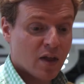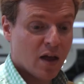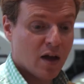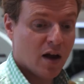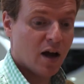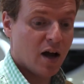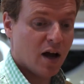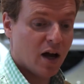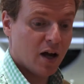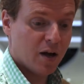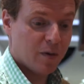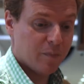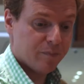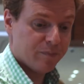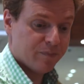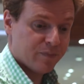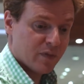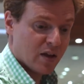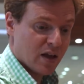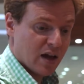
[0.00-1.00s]

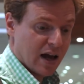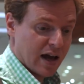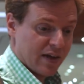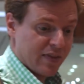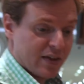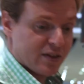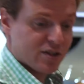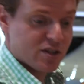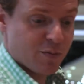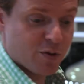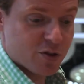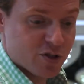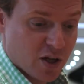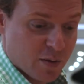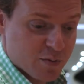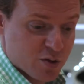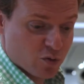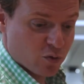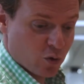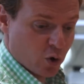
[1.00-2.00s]
And then
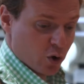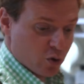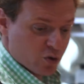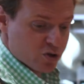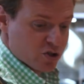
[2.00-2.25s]
sometimes the Royal